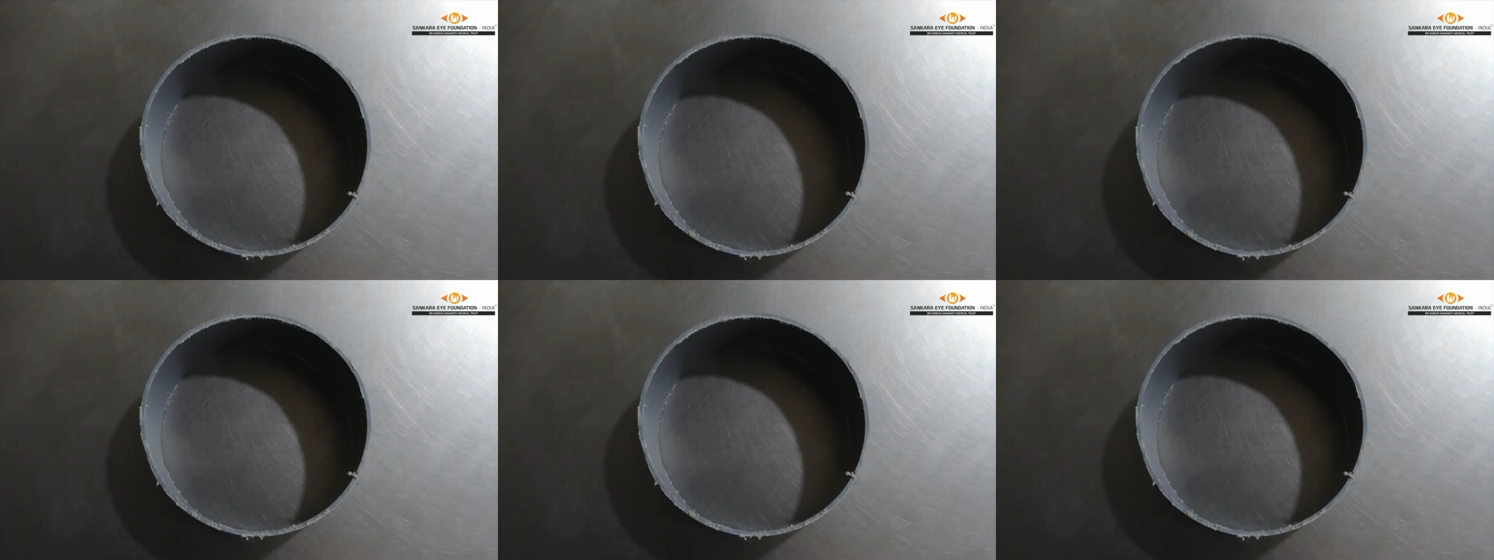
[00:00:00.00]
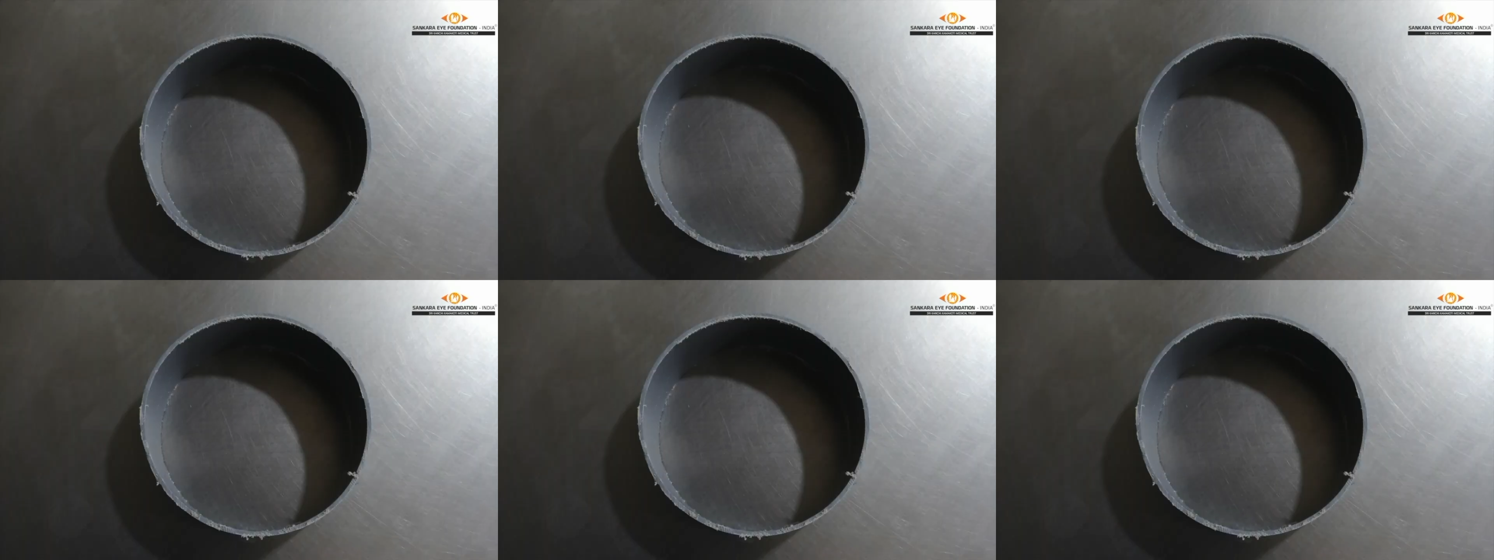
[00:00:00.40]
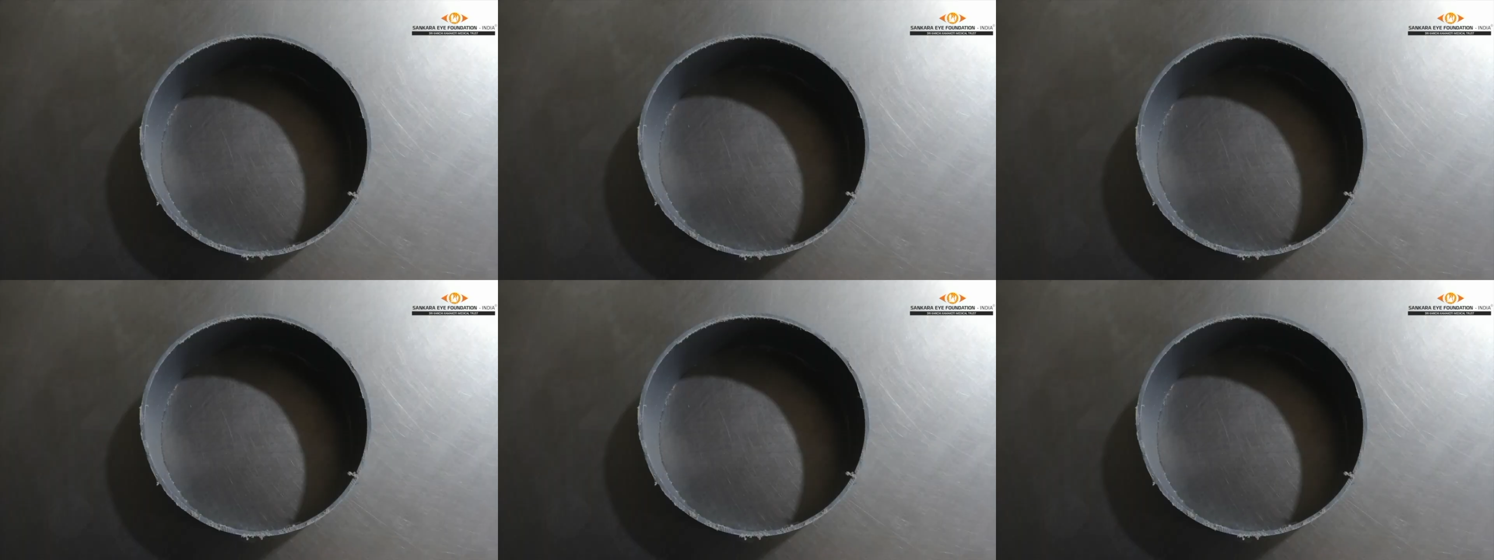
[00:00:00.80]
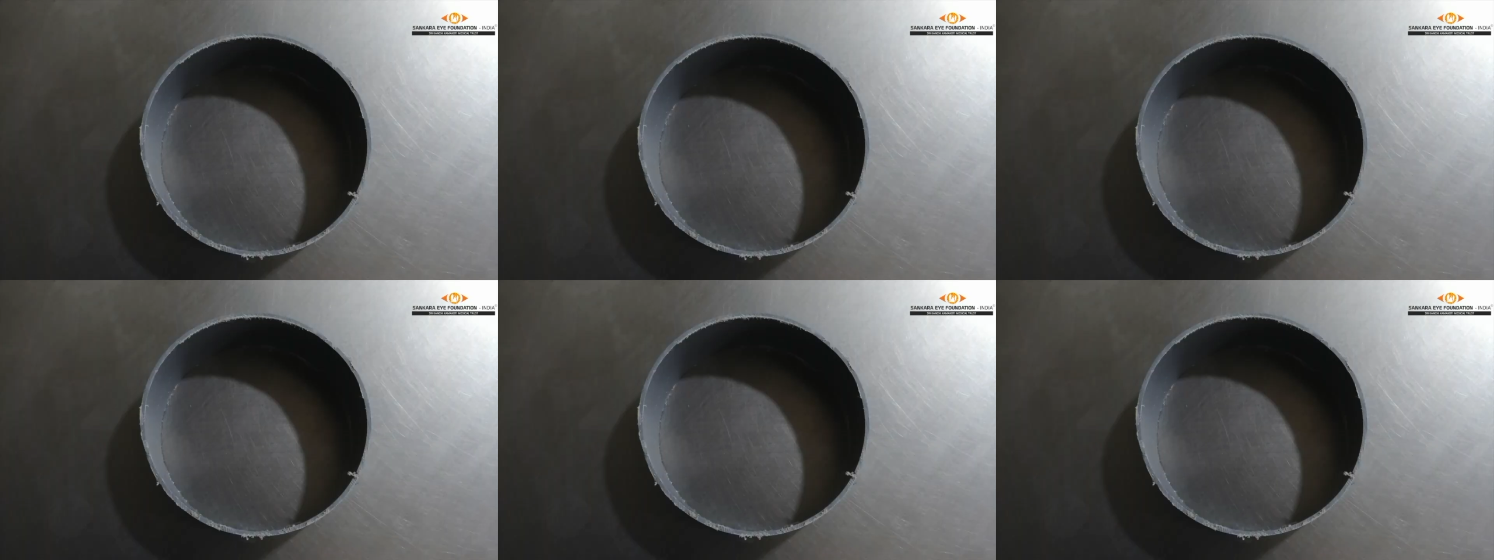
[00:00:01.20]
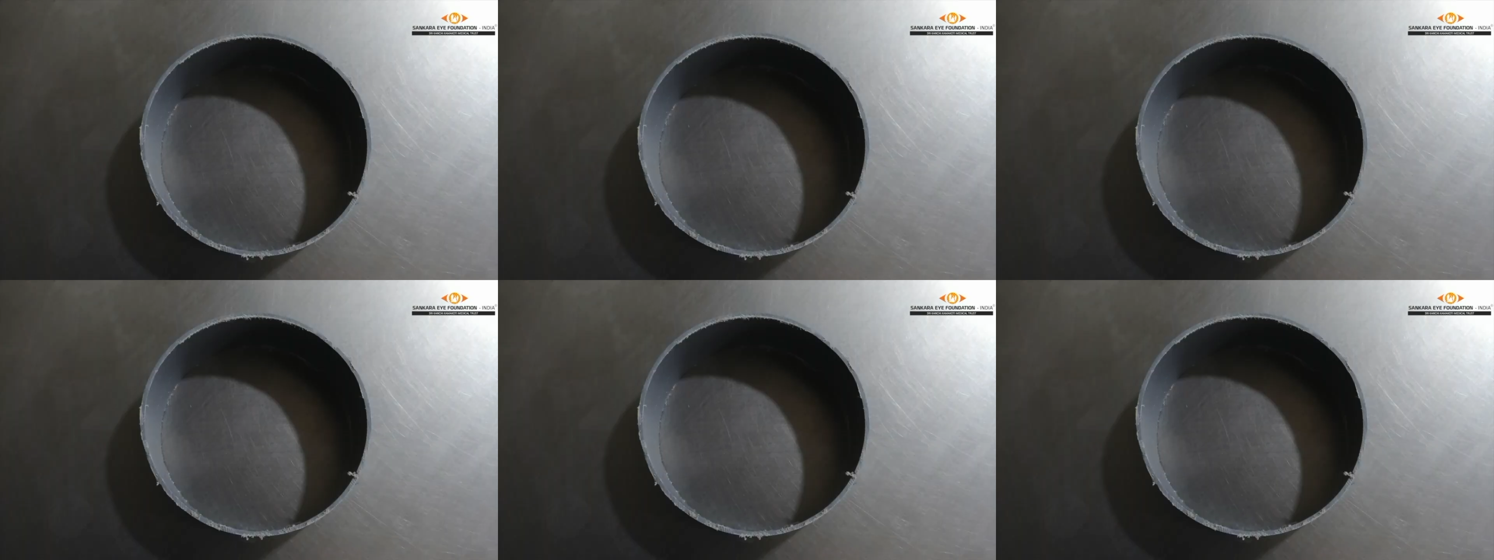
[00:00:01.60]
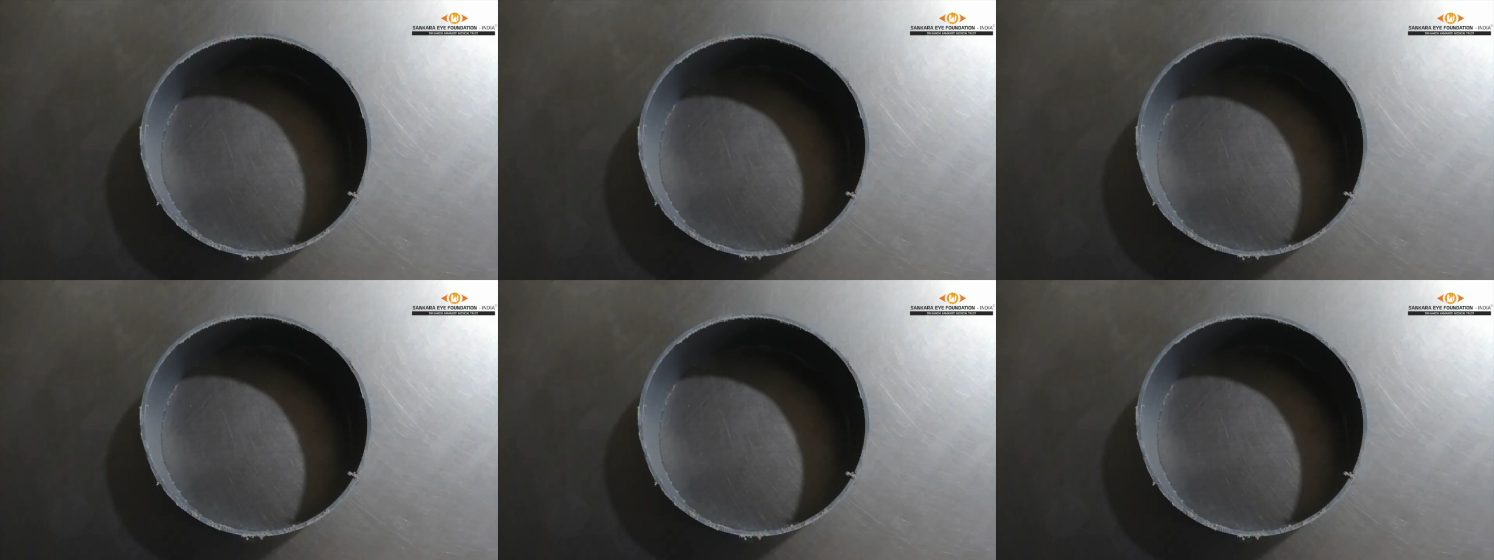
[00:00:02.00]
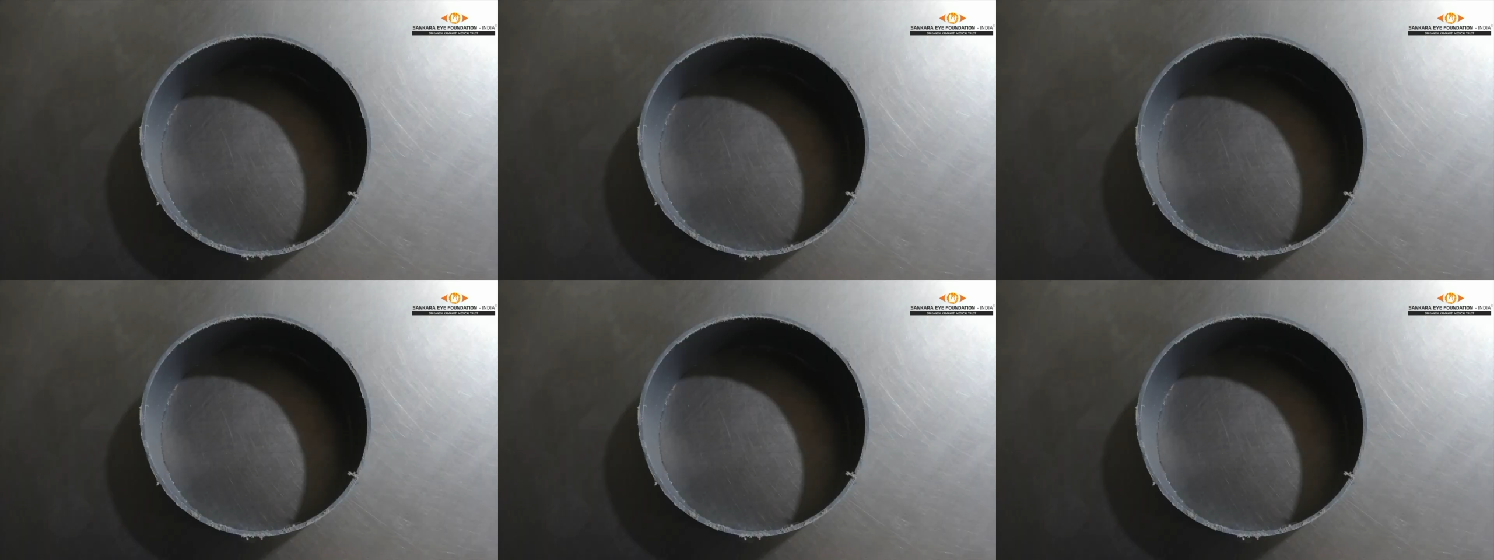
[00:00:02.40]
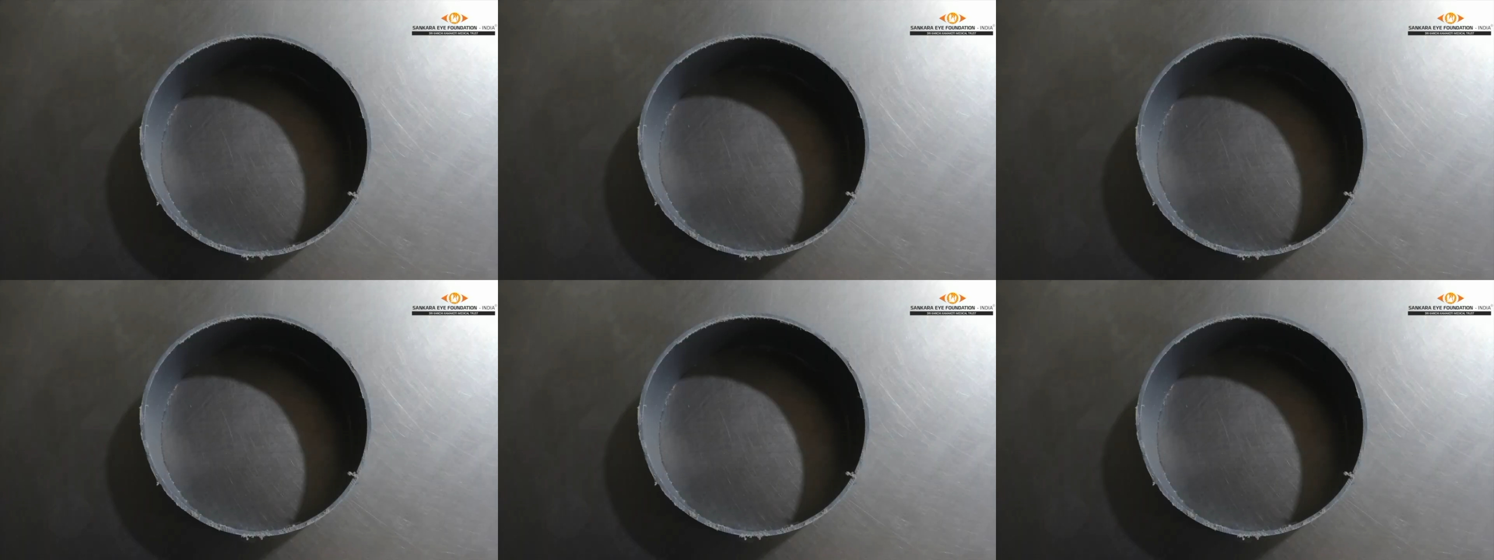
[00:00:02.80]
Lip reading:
No face is visible, so there are no lips to read.